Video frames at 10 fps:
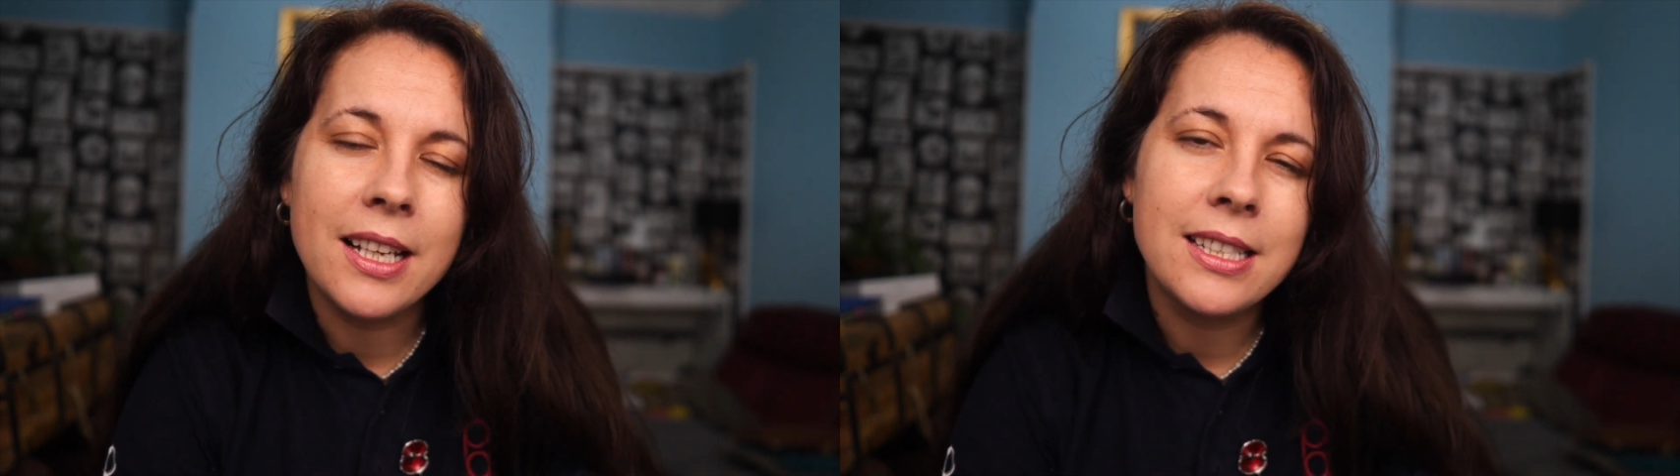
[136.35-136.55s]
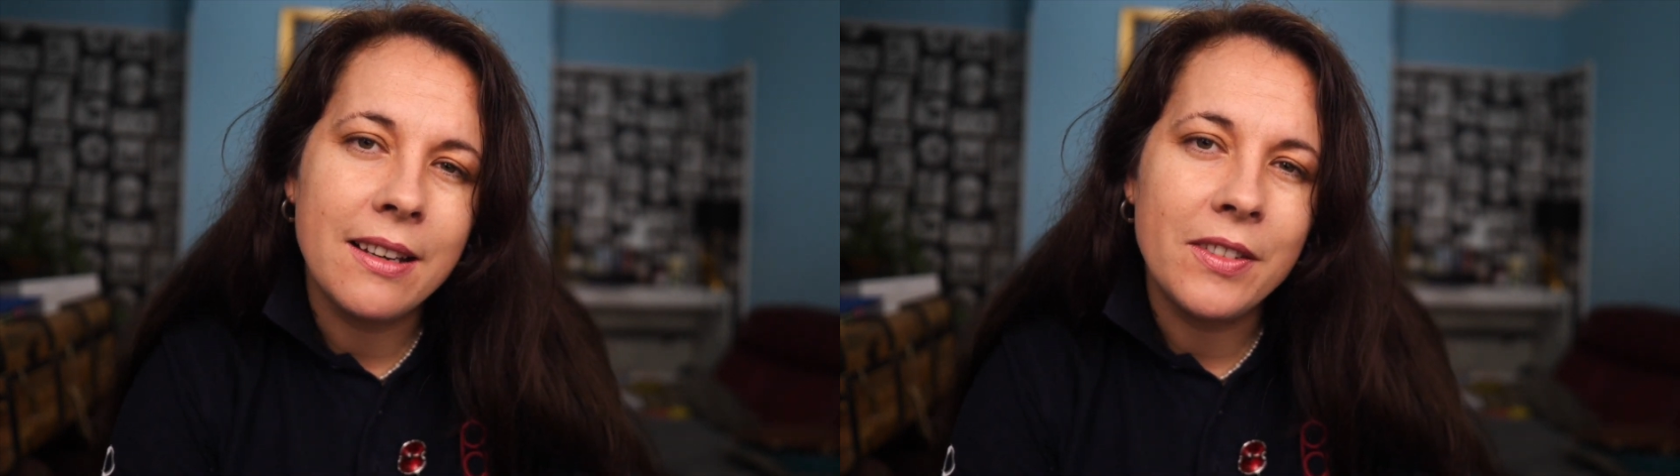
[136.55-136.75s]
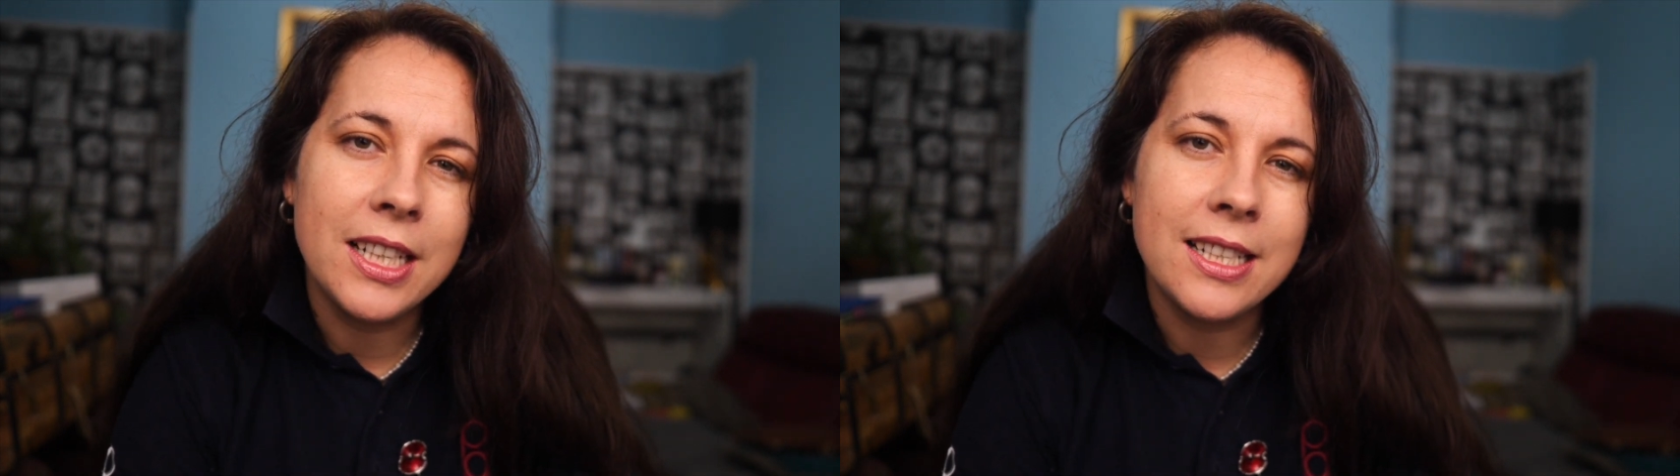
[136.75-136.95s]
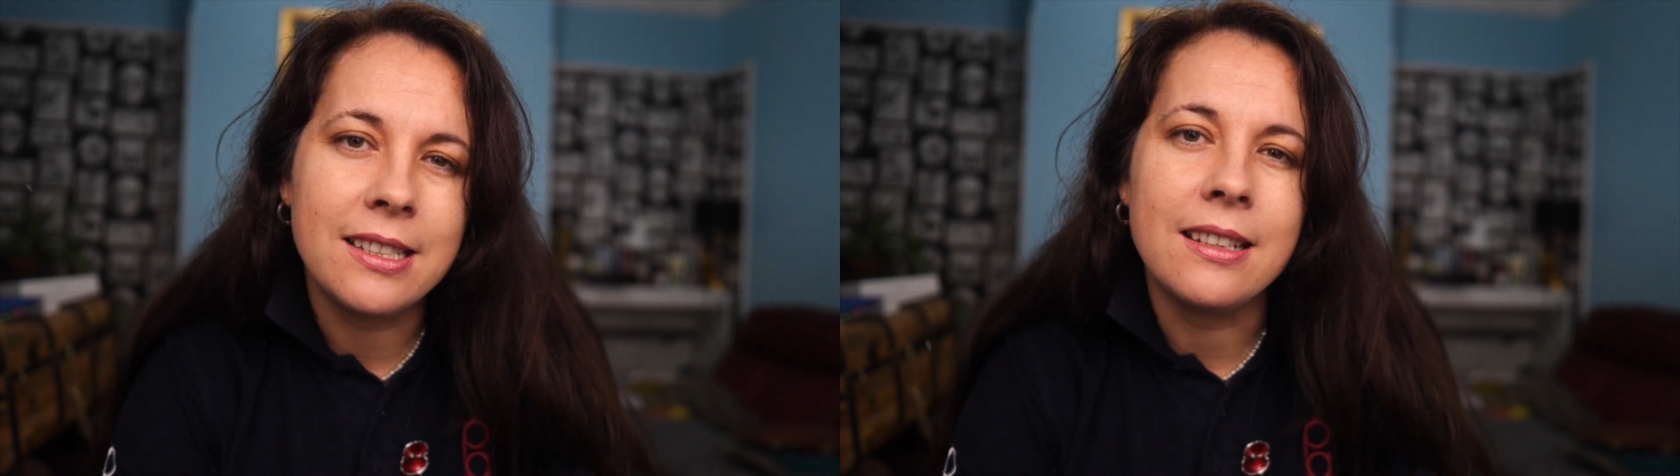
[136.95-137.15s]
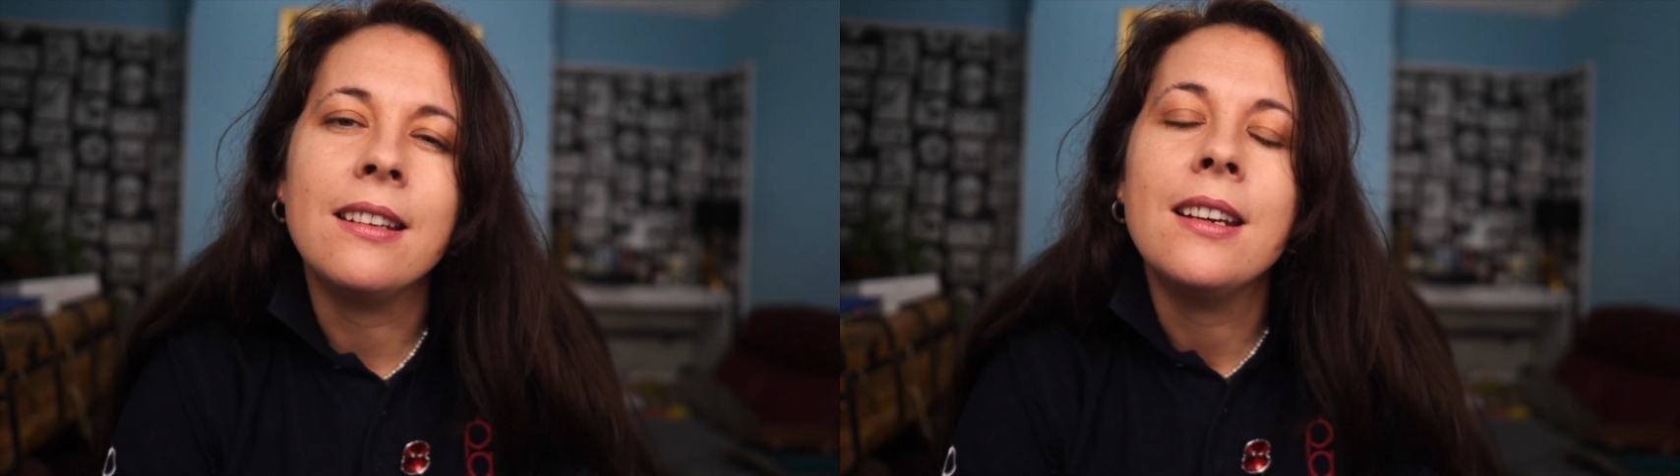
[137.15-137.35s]
Let's have a
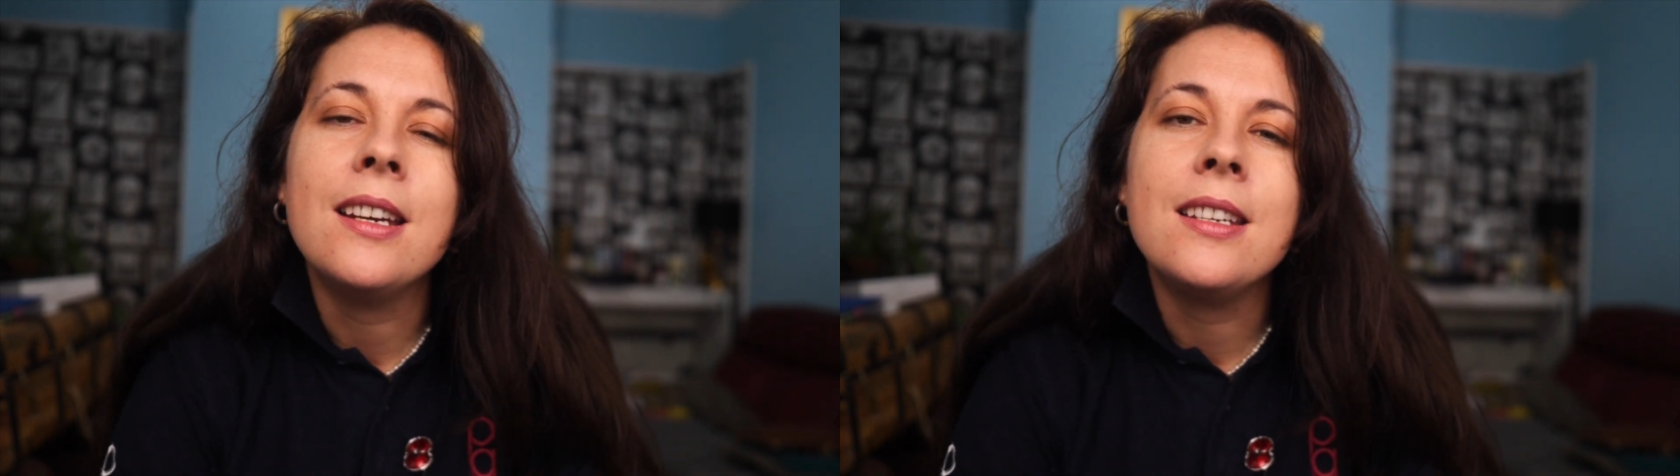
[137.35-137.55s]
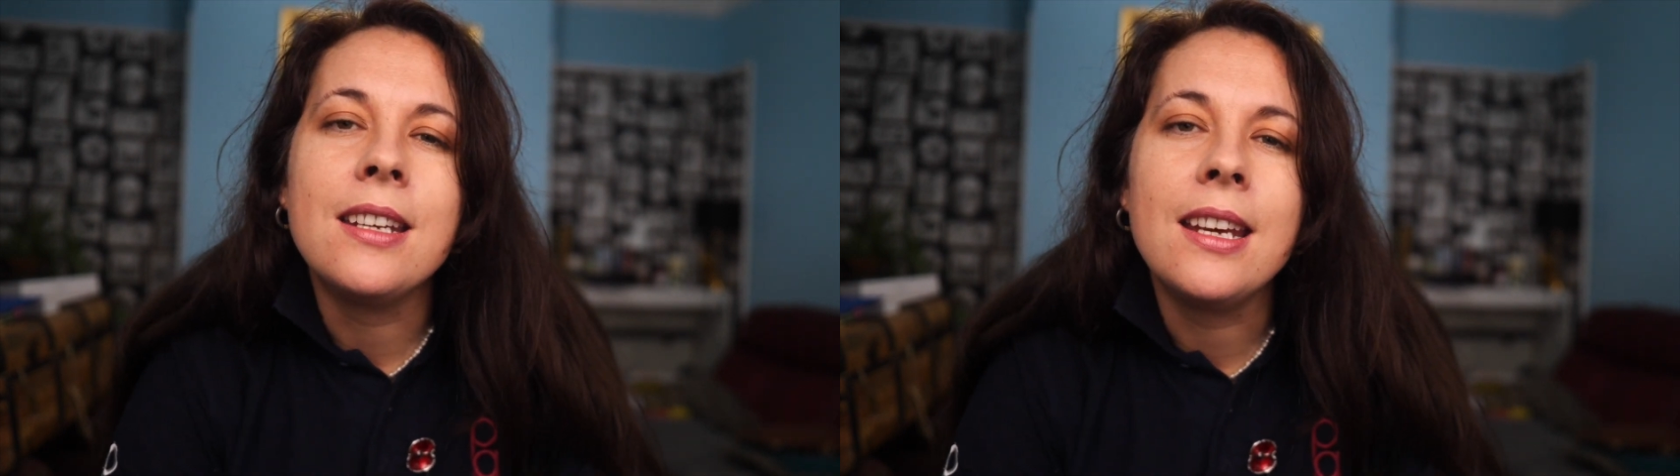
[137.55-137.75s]
listen to